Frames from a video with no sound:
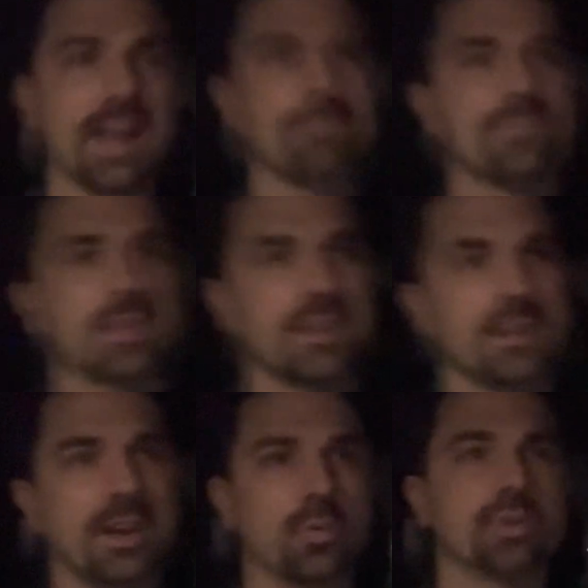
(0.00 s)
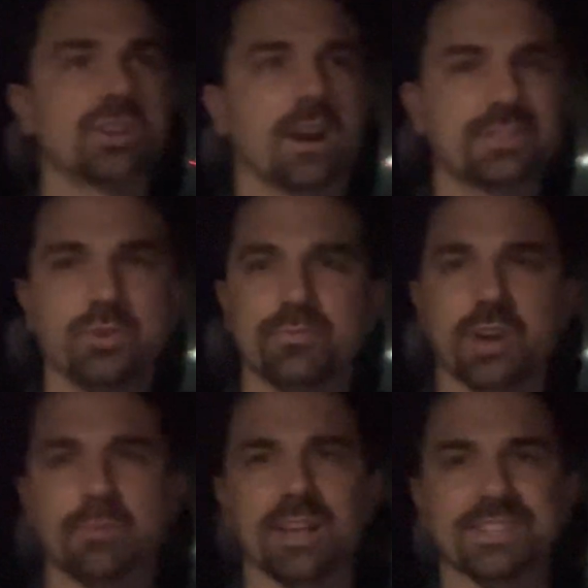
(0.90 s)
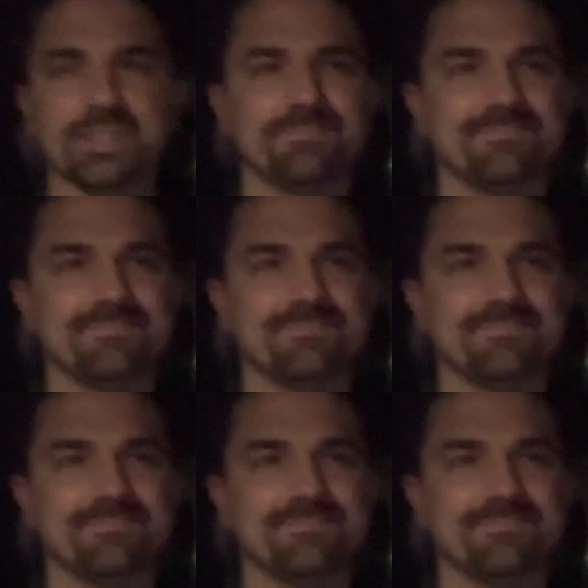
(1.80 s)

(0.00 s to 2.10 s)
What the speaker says: and we'll talk soon. God bless you.